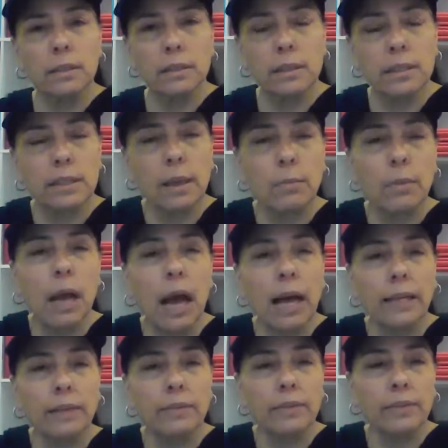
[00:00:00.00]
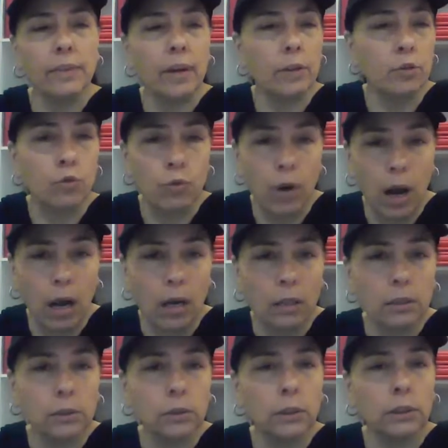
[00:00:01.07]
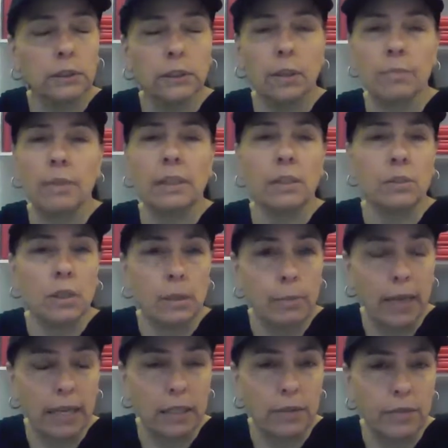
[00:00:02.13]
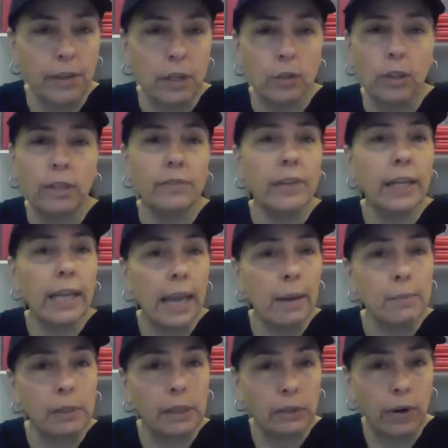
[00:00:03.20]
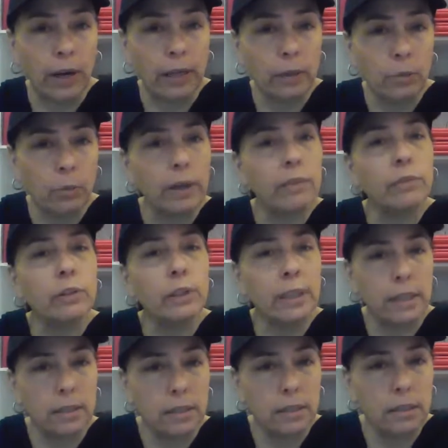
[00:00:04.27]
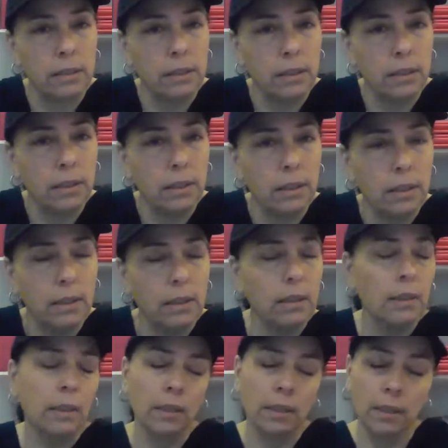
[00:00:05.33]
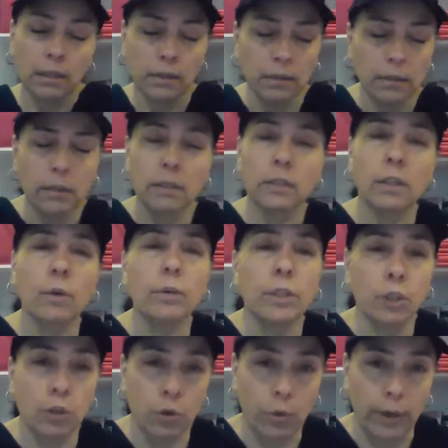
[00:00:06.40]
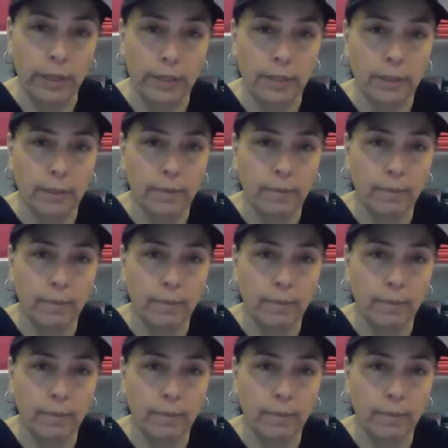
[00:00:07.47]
some kind of a drug or something that's going to make us feel good, even gambling, right? Whatever it is. So it's a choice.